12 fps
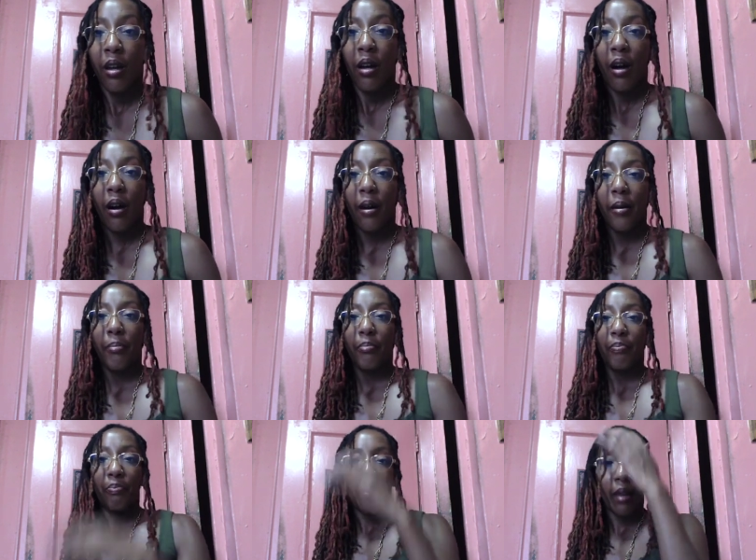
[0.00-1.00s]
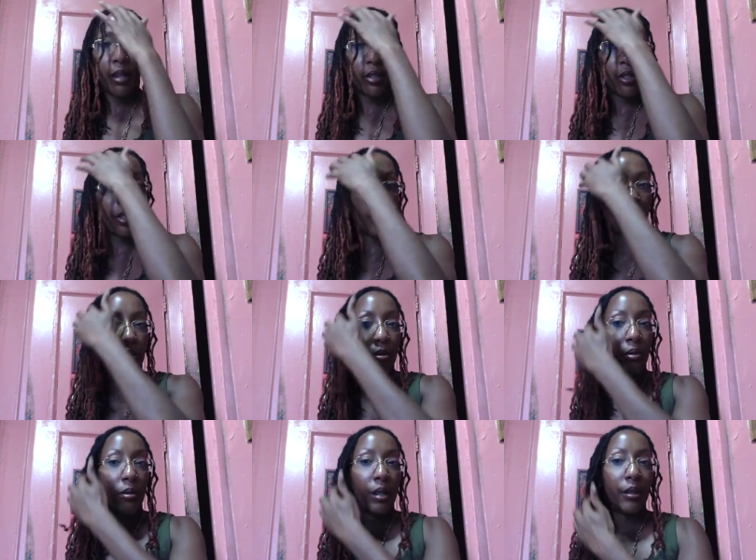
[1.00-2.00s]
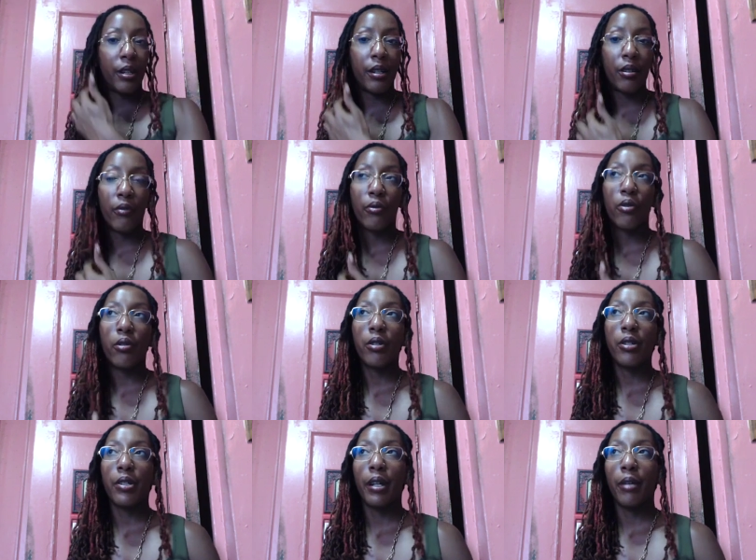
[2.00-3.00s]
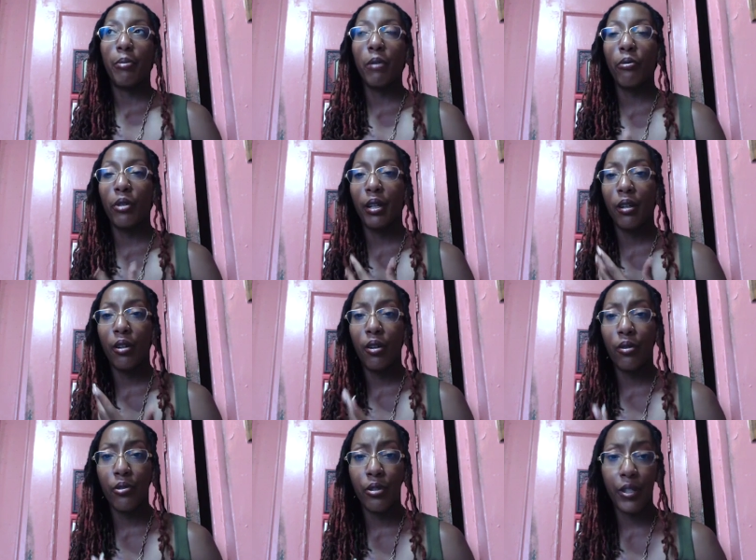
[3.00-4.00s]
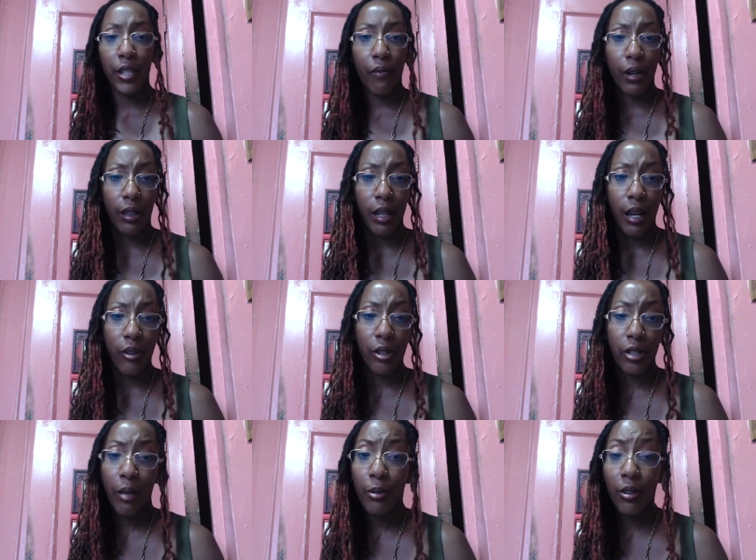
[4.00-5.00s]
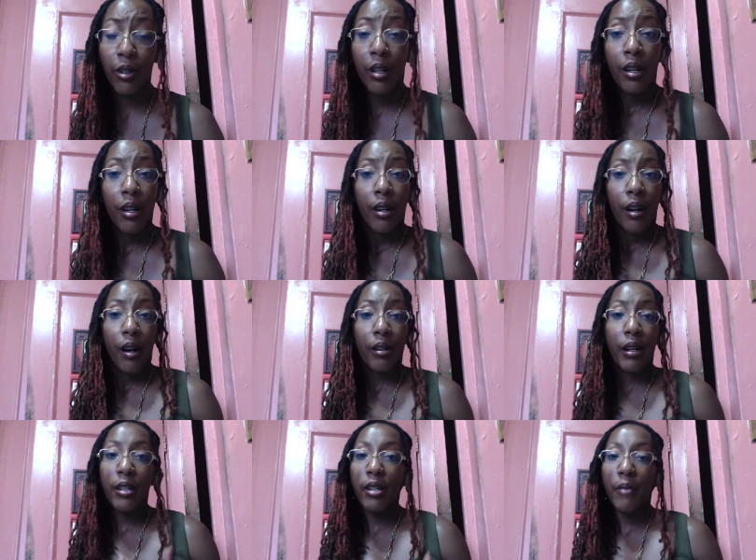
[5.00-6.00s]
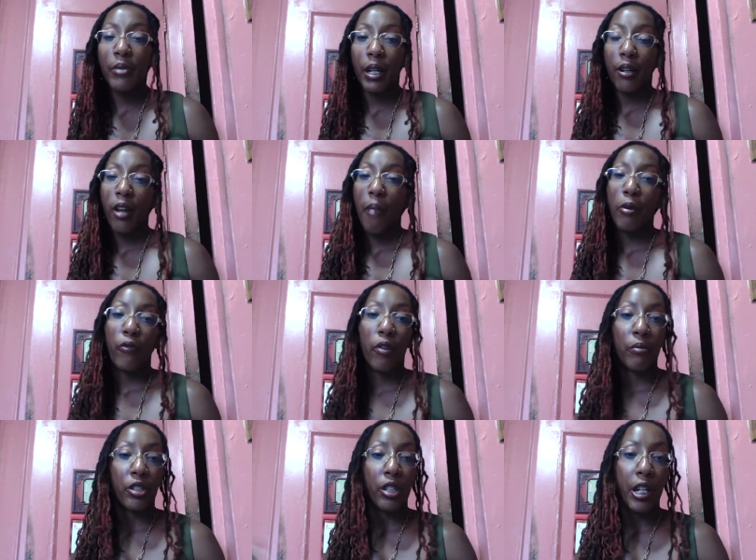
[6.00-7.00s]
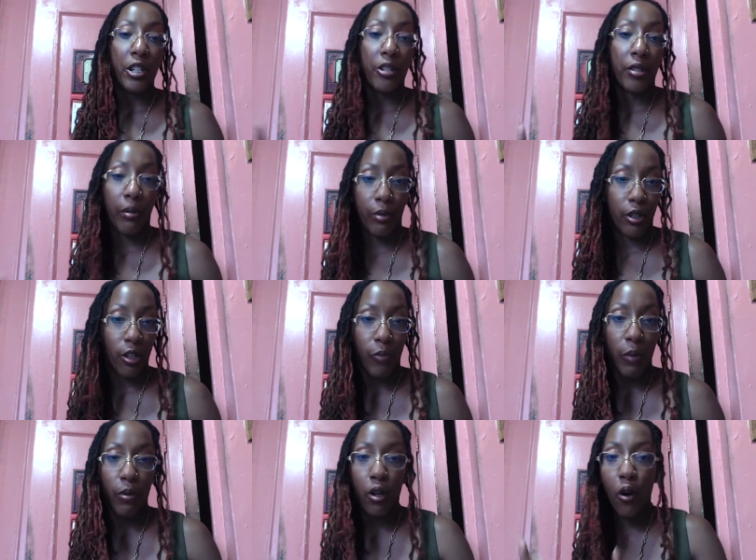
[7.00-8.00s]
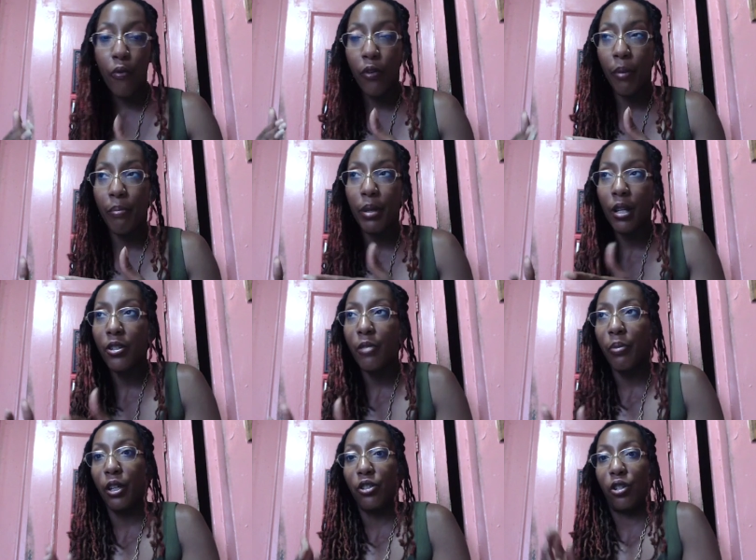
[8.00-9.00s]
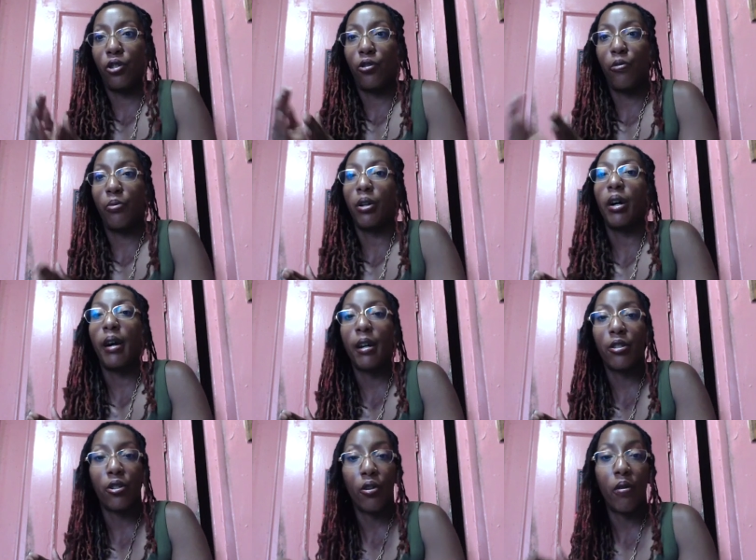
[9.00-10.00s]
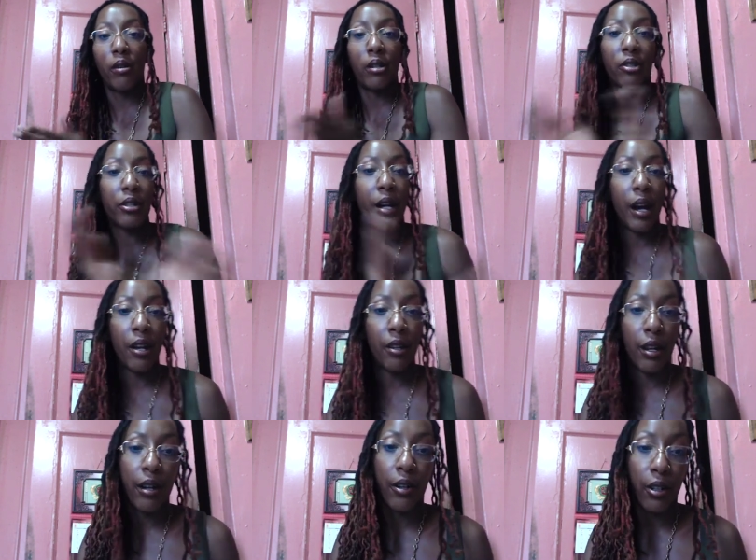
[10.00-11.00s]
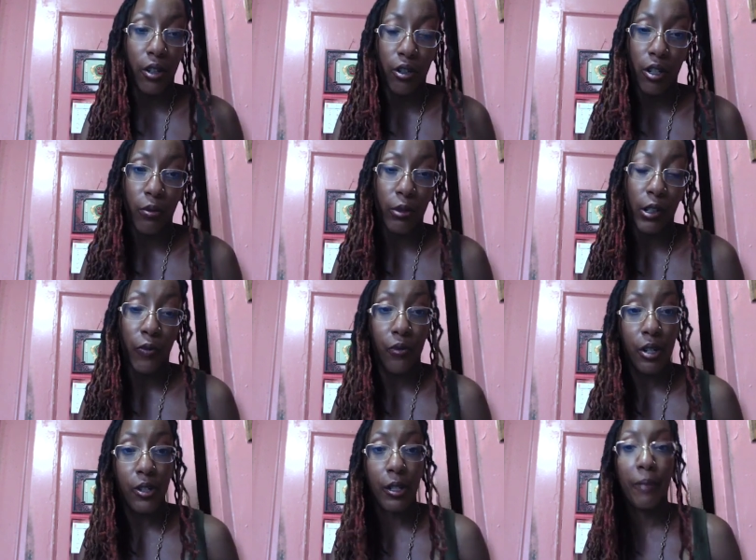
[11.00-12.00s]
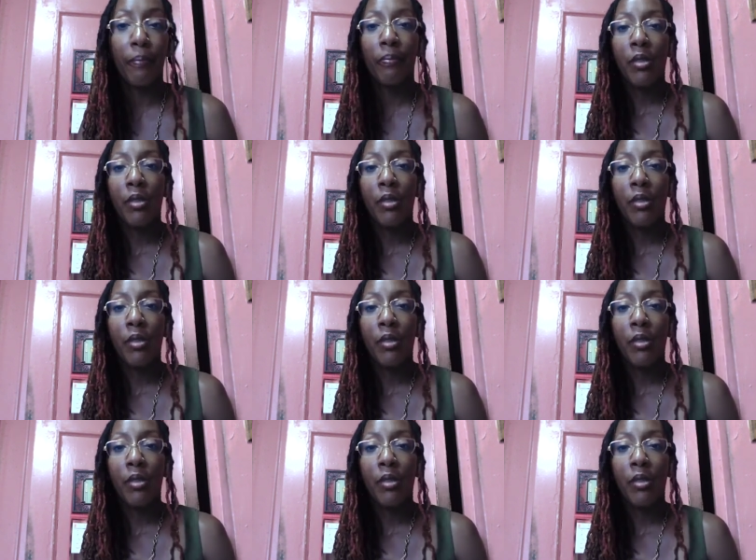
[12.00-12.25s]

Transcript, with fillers: And then of course, like people that get colds and stuff like that in the summer, a lot of times that can happen from the change of temperature. People go from being someplace that's super hot to going inside in the air conditioner where it's freezing.